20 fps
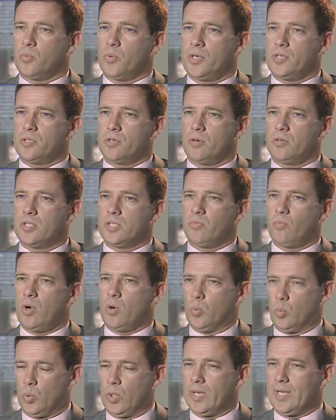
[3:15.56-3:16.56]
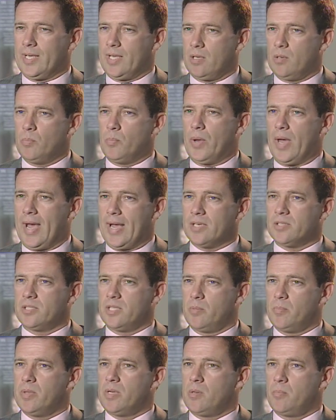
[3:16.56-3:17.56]
research of what really impacts
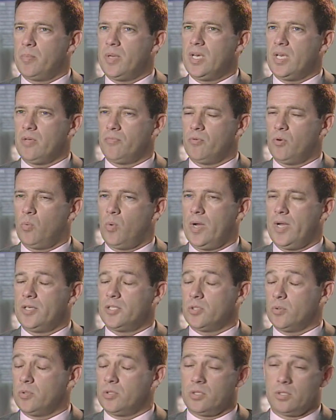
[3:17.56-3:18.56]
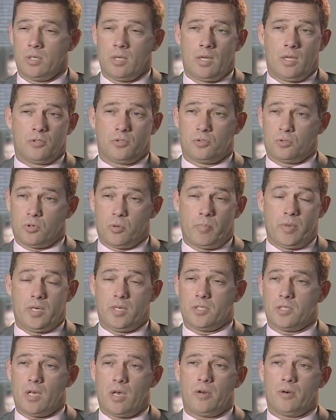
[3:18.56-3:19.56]
them in a meaningful way. So it's, it's a
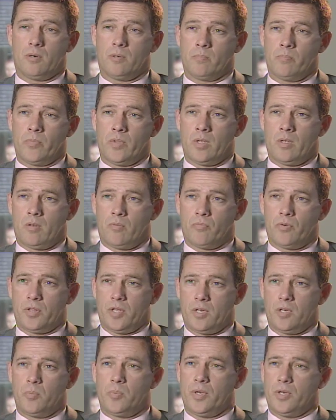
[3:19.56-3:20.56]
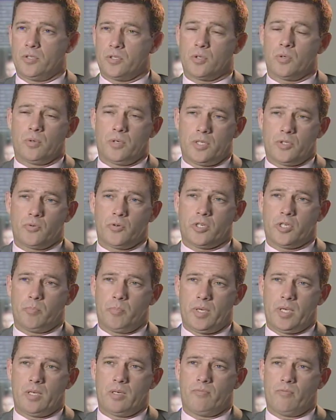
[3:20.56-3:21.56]
tremendous honor for the Independence School District to
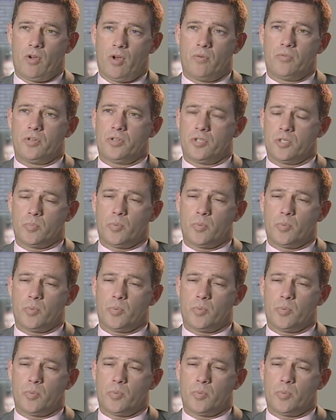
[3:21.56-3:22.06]
be involved in this